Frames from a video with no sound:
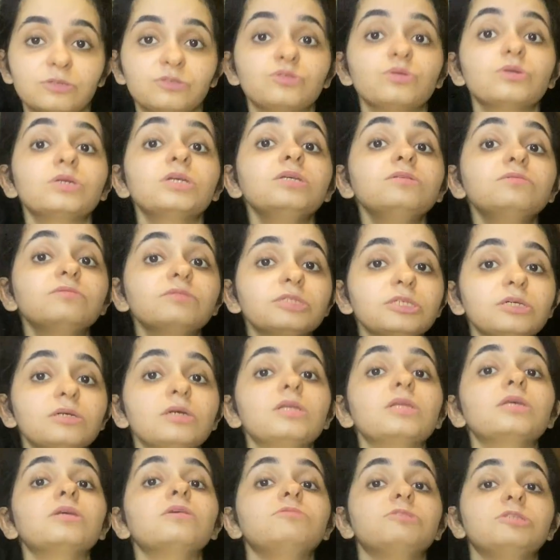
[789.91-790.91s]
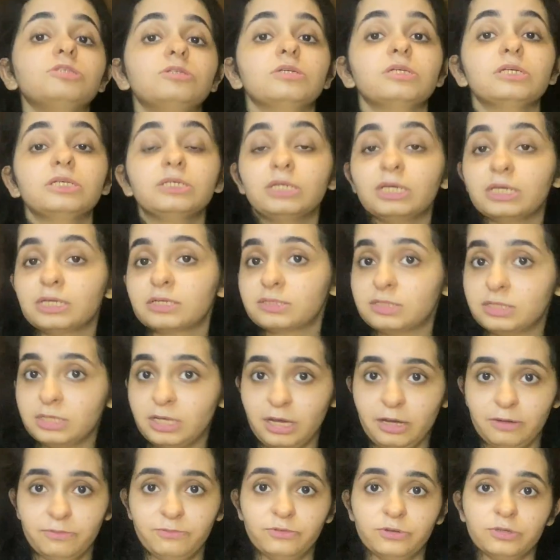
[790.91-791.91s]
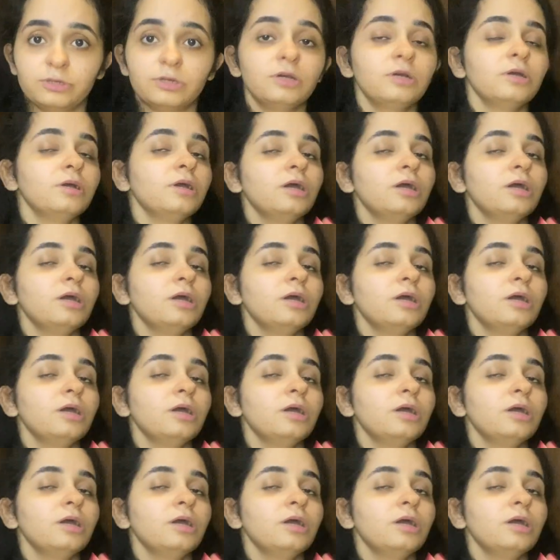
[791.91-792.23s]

So he really takes the effort.